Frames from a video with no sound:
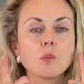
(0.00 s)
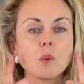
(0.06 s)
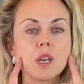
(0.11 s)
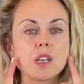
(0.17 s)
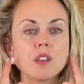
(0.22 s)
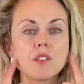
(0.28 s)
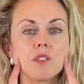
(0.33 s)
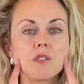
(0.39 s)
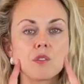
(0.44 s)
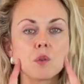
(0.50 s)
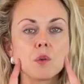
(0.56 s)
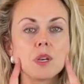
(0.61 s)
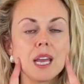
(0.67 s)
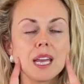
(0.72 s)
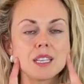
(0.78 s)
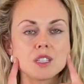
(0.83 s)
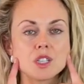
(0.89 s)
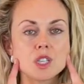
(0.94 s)
When the food
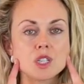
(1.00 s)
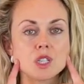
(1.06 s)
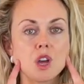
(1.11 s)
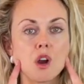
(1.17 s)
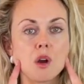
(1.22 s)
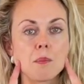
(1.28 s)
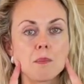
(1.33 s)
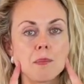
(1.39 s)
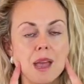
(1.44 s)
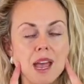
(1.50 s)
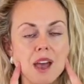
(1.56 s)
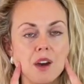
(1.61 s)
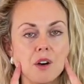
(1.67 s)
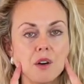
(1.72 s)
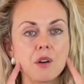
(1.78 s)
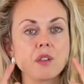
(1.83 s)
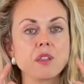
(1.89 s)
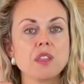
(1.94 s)
enters our
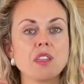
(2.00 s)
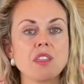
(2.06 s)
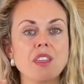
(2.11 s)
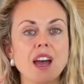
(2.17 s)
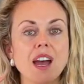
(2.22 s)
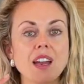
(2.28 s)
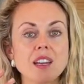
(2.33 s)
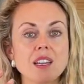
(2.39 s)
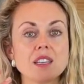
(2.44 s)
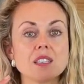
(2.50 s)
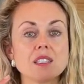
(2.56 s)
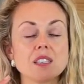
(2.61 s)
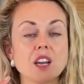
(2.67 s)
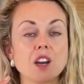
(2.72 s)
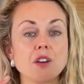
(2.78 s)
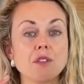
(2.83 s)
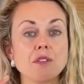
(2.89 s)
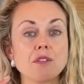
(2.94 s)
mouth, that is
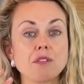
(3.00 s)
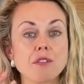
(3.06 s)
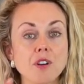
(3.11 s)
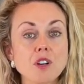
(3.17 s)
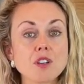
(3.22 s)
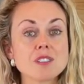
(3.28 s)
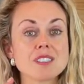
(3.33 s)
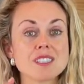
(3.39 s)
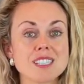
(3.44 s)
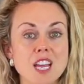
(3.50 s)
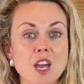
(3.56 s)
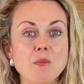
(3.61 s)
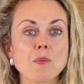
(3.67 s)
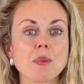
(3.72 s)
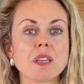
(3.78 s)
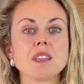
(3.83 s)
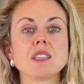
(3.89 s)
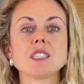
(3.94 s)
our first
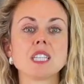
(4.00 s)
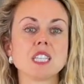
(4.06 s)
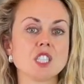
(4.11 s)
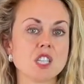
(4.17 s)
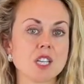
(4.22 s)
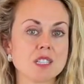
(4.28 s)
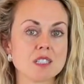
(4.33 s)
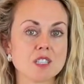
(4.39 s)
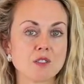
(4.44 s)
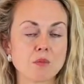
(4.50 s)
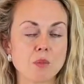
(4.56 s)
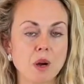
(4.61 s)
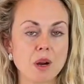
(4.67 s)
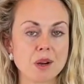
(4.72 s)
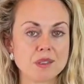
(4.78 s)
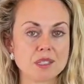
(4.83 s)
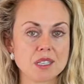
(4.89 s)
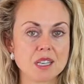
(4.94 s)
step in the digestive
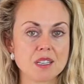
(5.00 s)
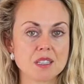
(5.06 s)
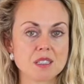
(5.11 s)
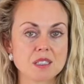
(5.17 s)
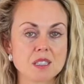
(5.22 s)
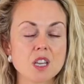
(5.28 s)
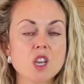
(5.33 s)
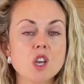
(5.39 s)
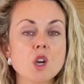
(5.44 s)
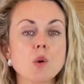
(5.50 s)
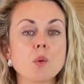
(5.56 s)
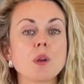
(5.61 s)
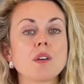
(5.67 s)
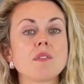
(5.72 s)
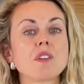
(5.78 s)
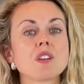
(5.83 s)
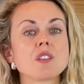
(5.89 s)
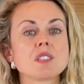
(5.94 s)
process. We
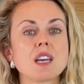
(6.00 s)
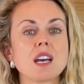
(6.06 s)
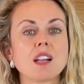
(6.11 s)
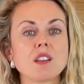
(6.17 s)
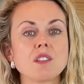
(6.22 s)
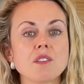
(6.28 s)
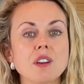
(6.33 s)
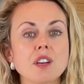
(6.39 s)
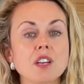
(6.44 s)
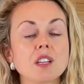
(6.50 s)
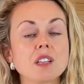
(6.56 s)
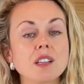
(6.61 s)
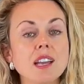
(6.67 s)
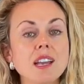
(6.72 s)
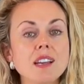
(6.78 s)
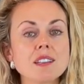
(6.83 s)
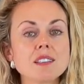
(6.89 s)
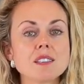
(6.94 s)
have our salivary
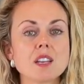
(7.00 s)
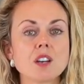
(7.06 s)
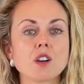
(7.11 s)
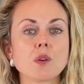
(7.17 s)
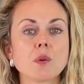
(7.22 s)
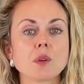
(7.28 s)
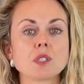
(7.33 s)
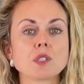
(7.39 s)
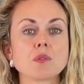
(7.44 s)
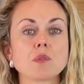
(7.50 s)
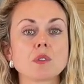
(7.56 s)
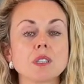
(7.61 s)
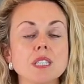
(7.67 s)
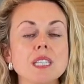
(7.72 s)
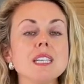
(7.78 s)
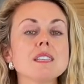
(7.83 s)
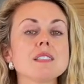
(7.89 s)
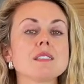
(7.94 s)
glands that are going to
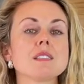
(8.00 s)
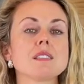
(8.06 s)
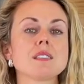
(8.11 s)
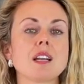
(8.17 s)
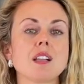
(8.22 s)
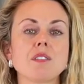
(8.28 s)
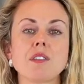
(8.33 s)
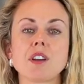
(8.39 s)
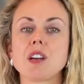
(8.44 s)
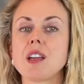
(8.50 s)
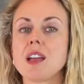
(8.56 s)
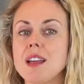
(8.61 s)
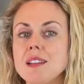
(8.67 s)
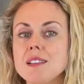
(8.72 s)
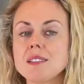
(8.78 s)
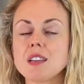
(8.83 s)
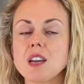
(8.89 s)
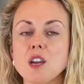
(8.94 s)
release salivary
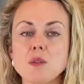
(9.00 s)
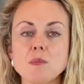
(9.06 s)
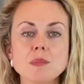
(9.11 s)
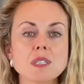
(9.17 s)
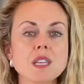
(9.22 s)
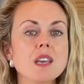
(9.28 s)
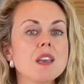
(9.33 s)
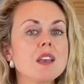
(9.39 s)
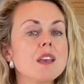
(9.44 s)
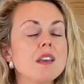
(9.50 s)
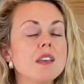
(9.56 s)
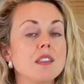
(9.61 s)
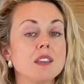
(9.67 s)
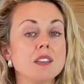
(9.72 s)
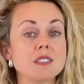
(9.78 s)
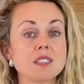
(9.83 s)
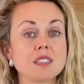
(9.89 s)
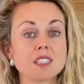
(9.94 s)
enzymes.
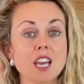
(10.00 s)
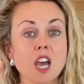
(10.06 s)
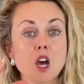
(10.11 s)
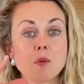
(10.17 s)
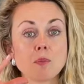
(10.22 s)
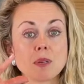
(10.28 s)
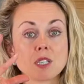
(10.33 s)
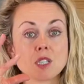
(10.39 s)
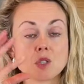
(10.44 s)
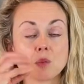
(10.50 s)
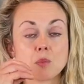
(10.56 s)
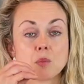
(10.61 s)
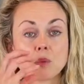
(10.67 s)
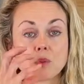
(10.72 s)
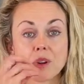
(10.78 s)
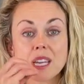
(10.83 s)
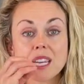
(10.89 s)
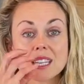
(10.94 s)
This is helping to
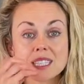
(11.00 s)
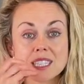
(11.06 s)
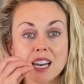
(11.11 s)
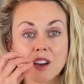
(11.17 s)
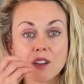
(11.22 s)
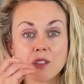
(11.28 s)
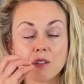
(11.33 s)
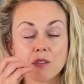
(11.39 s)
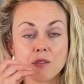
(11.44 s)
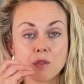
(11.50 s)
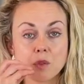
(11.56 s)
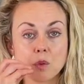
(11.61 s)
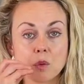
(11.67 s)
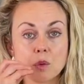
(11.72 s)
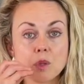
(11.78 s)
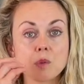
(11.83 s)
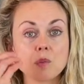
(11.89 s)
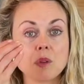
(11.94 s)
break down the
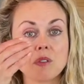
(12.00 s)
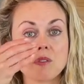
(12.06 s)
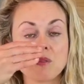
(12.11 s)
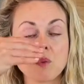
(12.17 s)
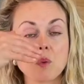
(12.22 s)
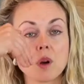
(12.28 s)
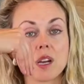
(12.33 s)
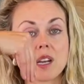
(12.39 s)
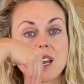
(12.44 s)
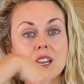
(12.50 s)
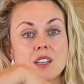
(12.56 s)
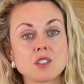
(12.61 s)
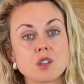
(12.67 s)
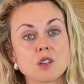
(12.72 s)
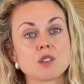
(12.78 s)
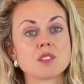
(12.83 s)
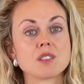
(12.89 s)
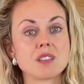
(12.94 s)
food before it
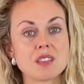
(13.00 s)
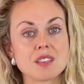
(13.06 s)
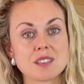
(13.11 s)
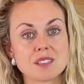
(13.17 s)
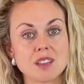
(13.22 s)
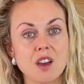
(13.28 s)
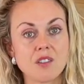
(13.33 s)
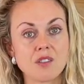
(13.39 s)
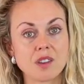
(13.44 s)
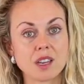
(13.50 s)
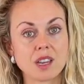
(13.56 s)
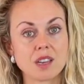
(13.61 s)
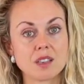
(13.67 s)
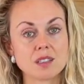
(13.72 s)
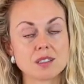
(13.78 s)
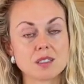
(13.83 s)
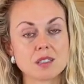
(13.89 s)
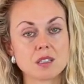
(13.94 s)
enters the
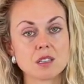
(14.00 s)
esophagus.